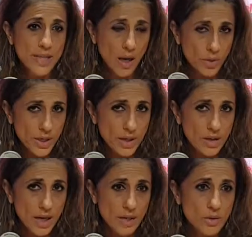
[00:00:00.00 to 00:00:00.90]
down
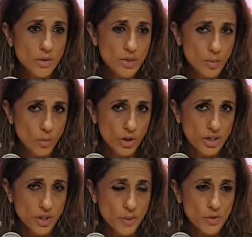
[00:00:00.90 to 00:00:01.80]
here and do some
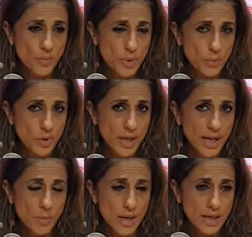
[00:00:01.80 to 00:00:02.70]
workshops with people
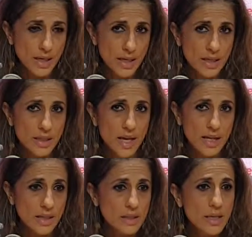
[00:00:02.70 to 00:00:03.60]
like Mae Wayne,
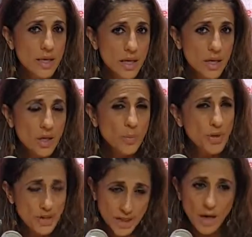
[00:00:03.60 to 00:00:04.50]
and
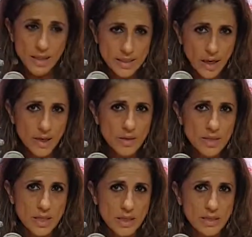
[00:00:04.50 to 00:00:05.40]
because our
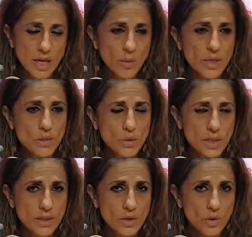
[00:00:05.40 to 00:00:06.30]
designers need it and we do
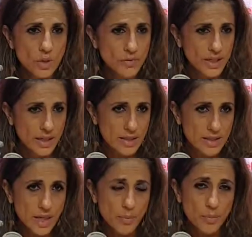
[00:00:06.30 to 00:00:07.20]
need to go to the next
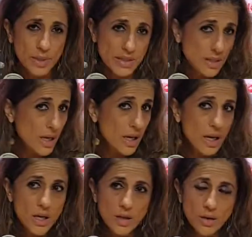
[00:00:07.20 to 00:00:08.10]
step. But
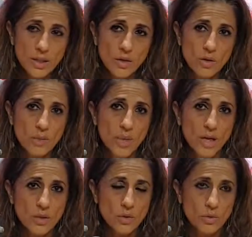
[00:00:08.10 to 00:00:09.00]
it goes
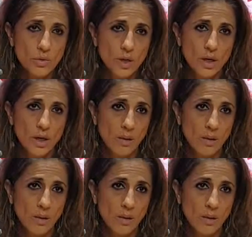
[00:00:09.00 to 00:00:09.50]
back to